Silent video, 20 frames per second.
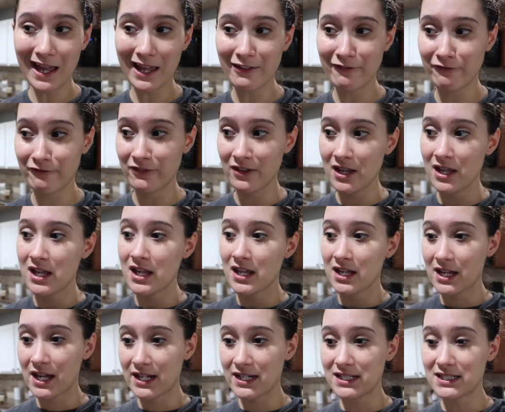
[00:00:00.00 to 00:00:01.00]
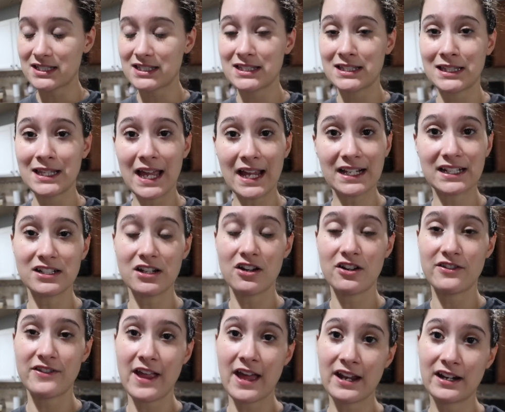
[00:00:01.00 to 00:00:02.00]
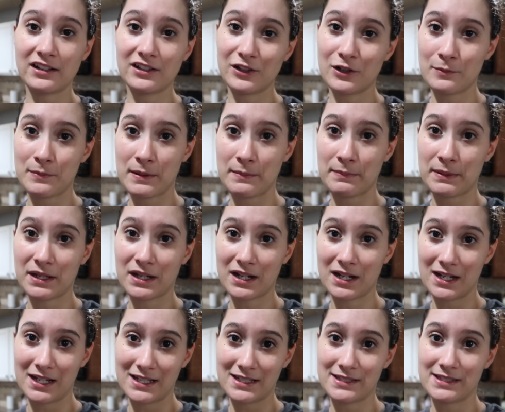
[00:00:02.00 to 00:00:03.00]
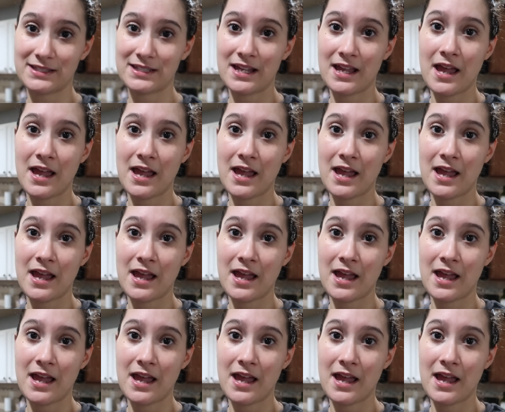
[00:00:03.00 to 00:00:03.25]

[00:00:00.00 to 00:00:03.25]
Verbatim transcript: I've kind of slacked on that a little bit because